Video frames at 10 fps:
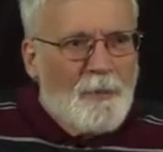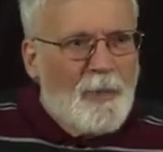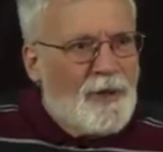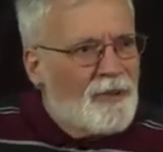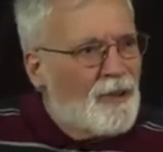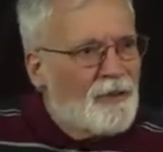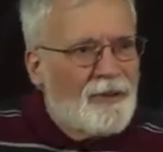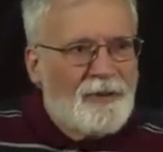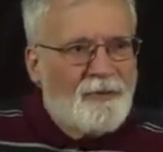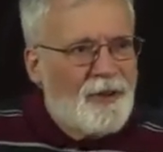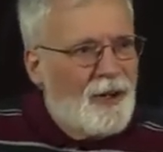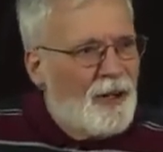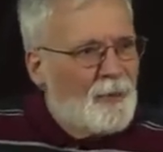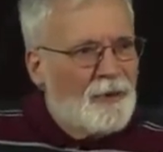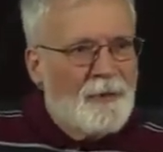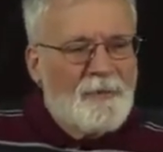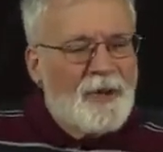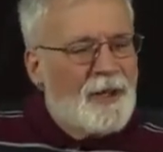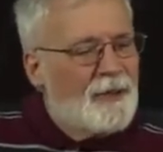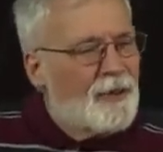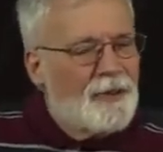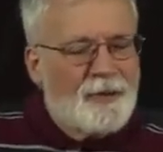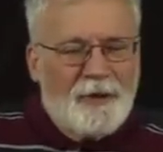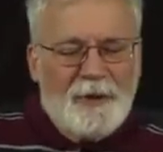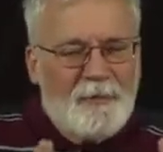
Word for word: But this is phenomenal. There's gonna,